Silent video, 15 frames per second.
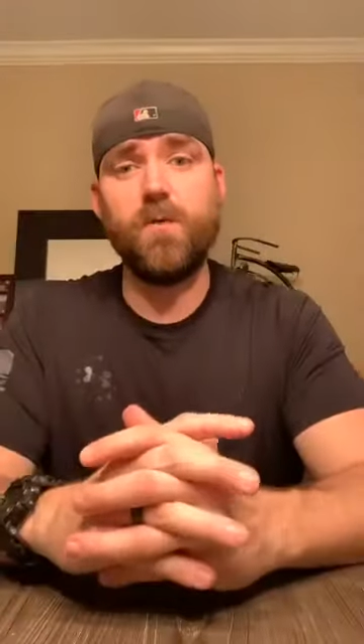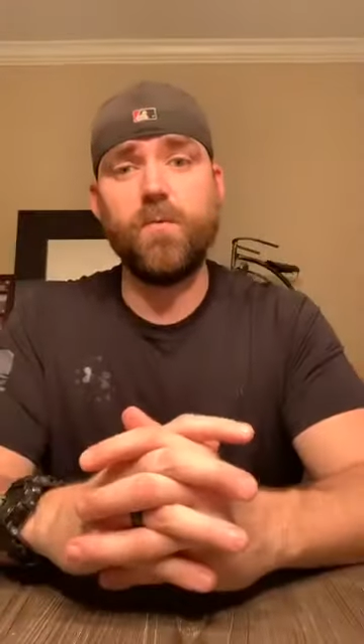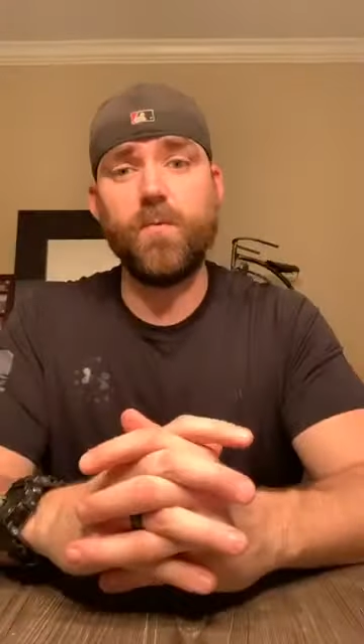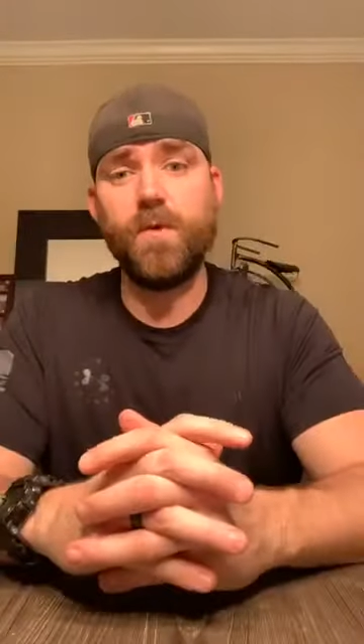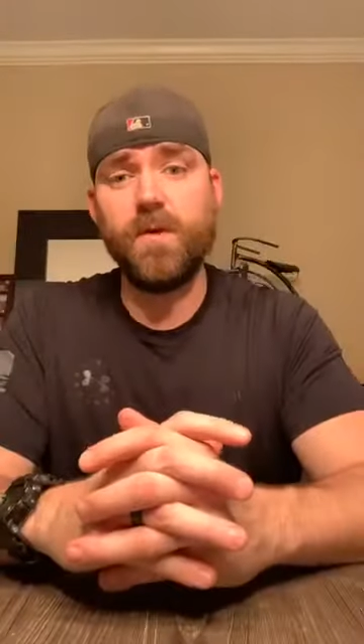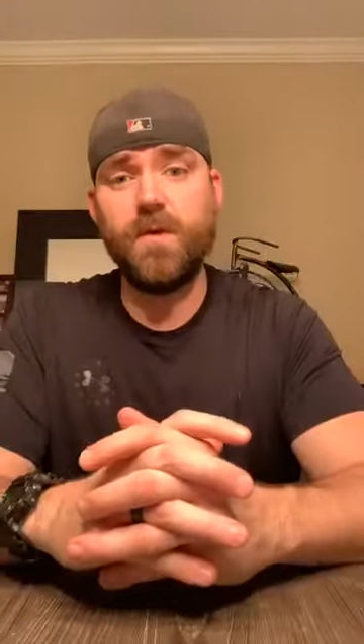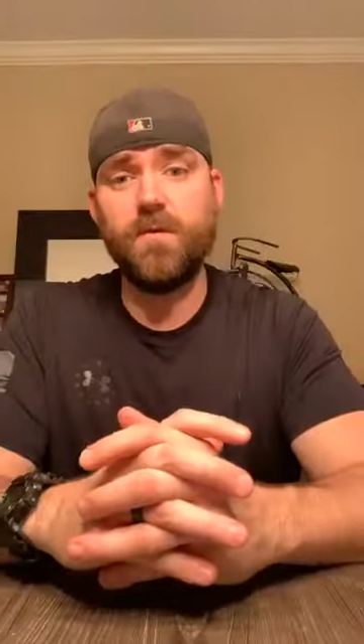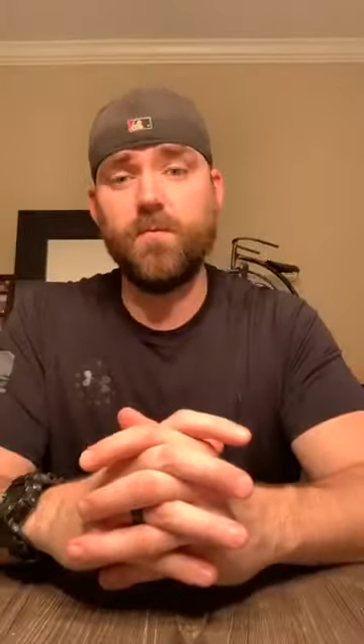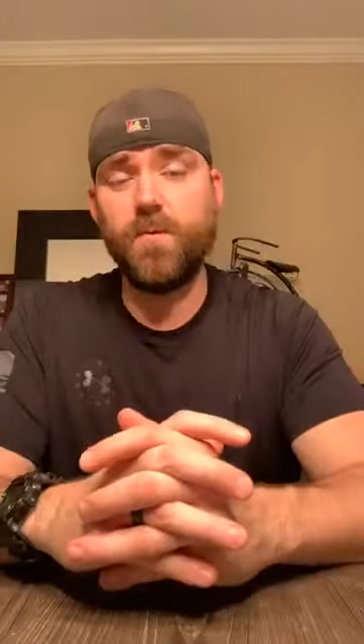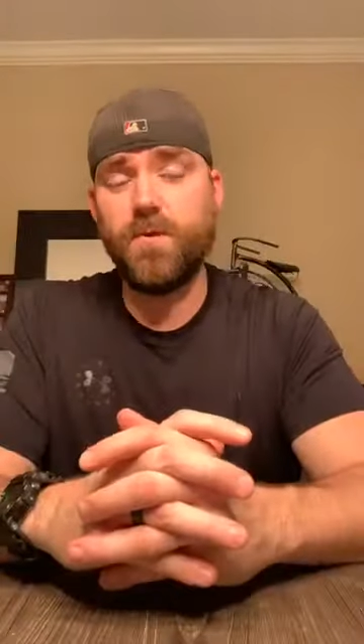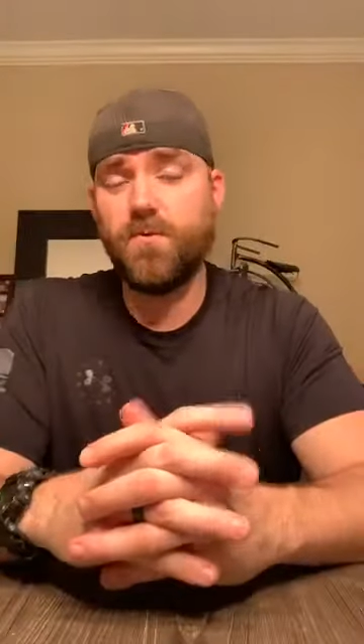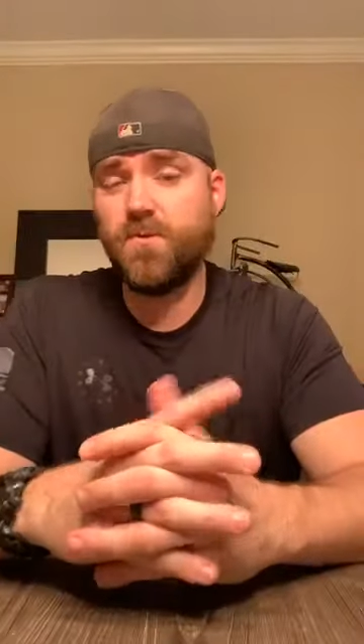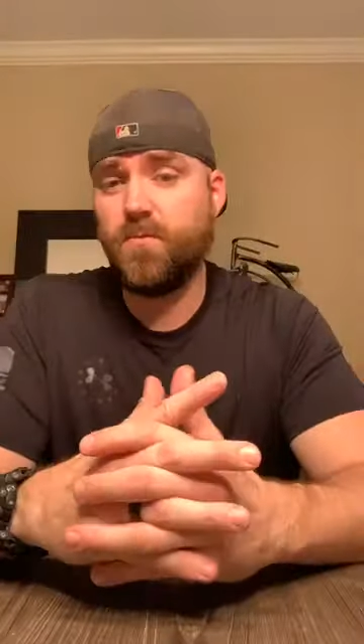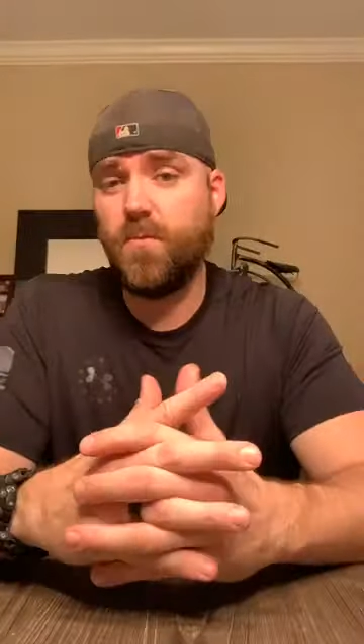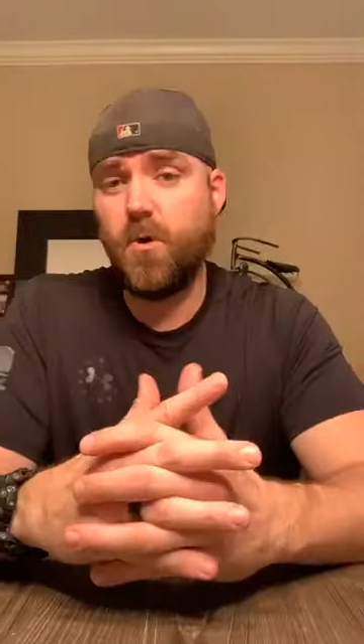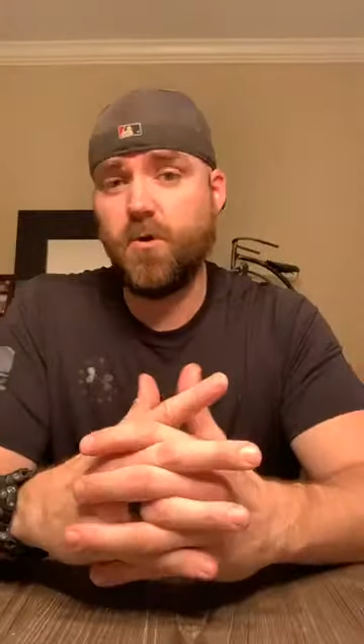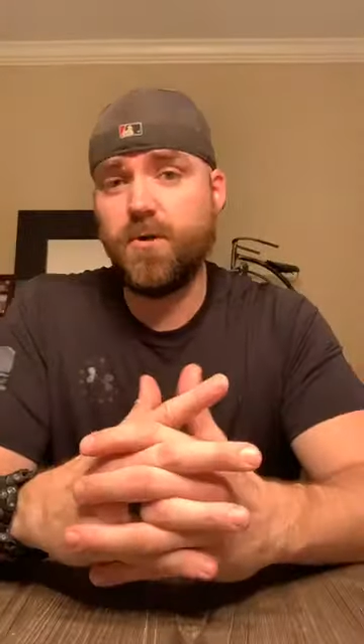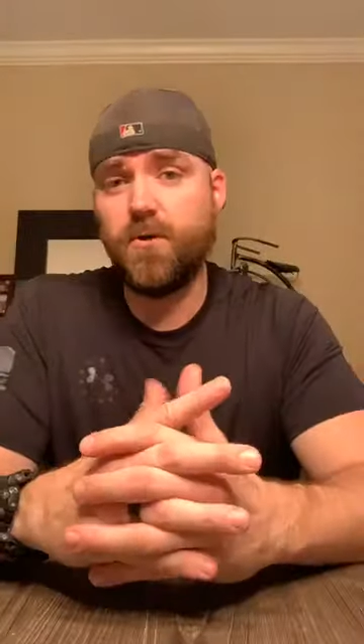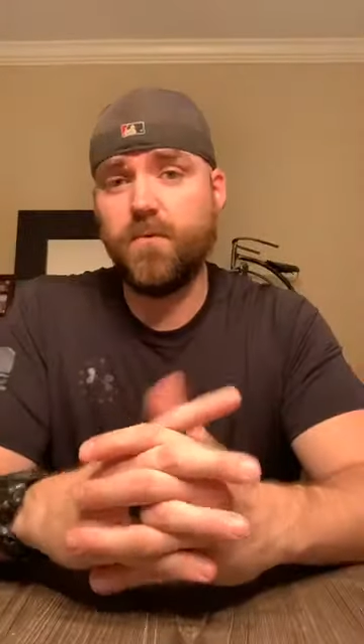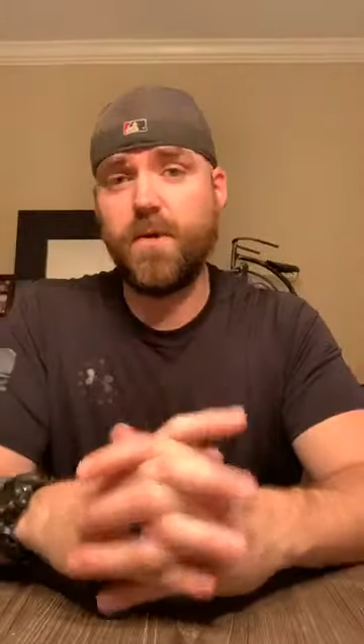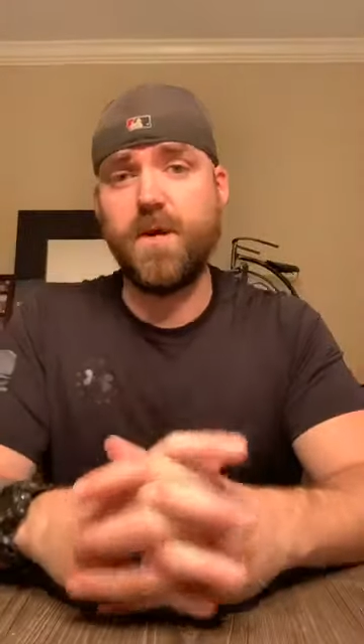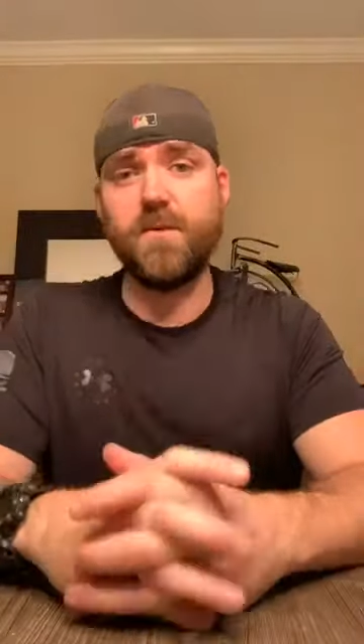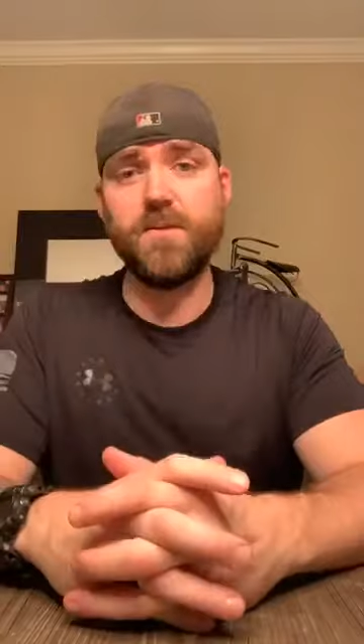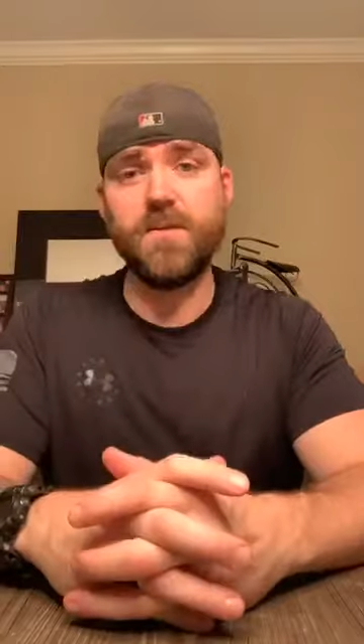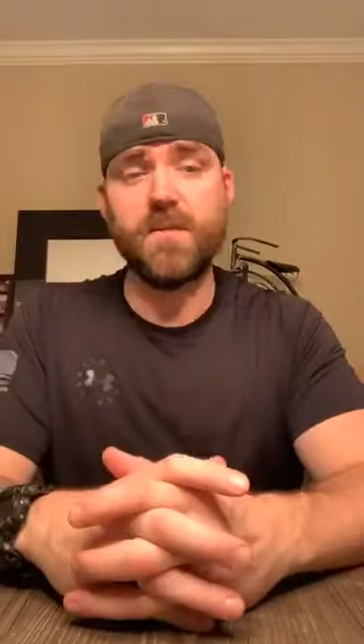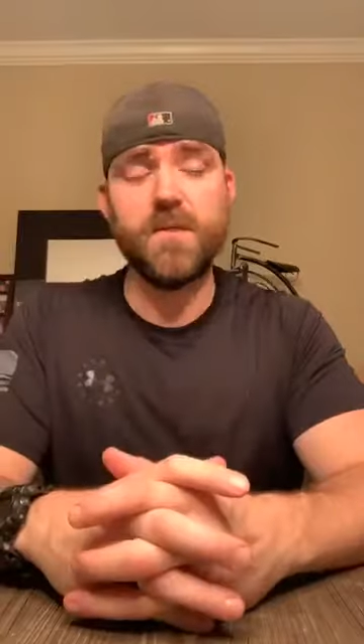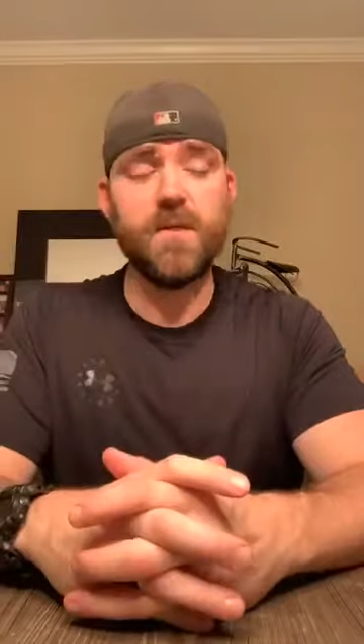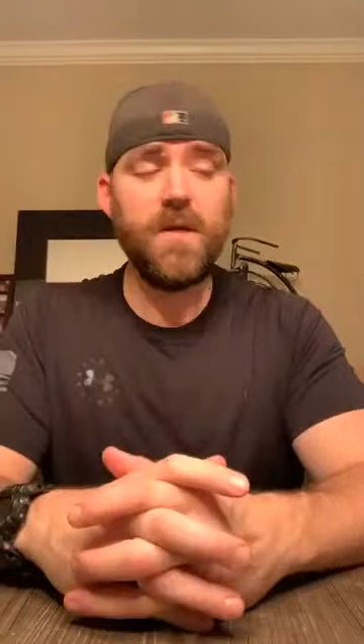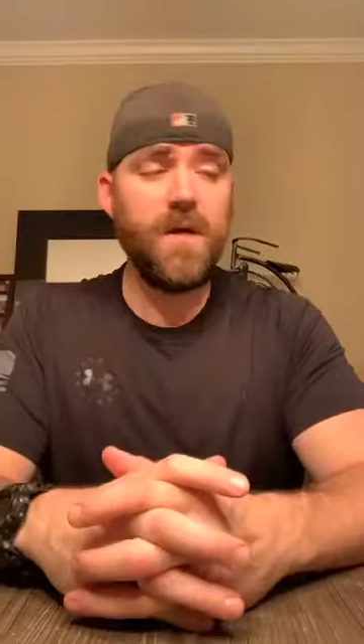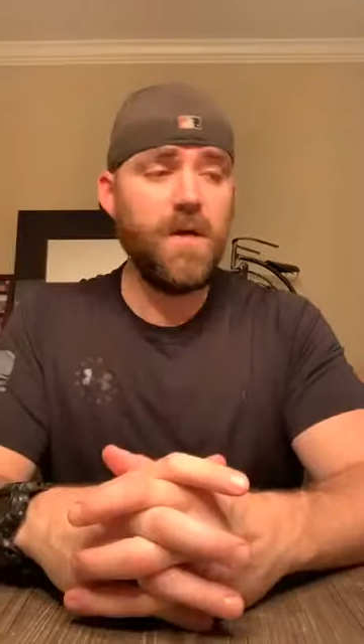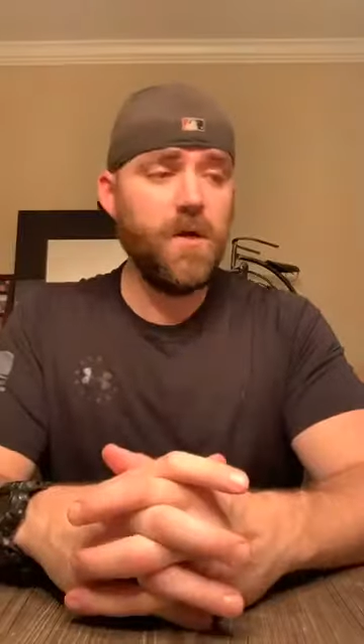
and we use them all year round to